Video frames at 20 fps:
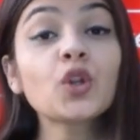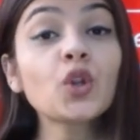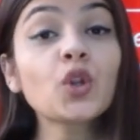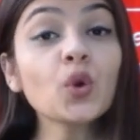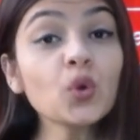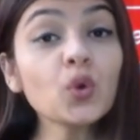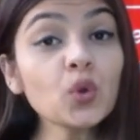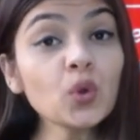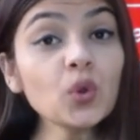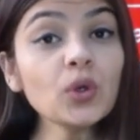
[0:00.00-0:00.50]

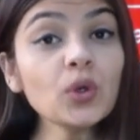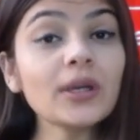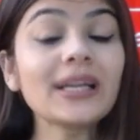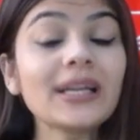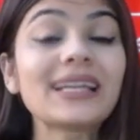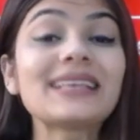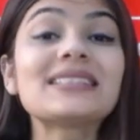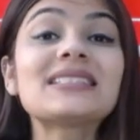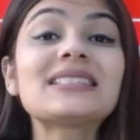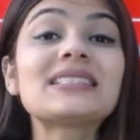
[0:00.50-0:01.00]
to
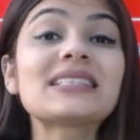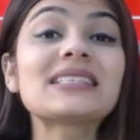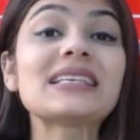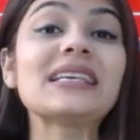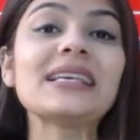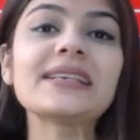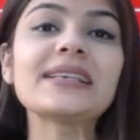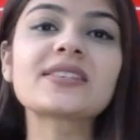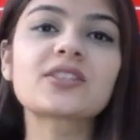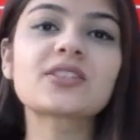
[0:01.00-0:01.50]

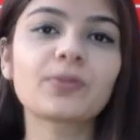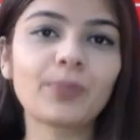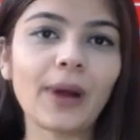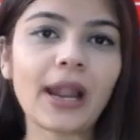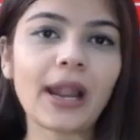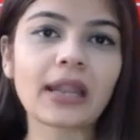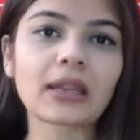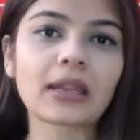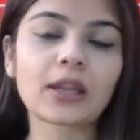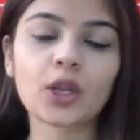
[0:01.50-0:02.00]
deceased
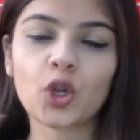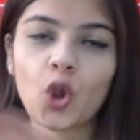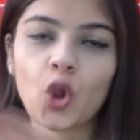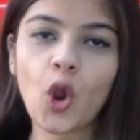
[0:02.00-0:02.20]
partner.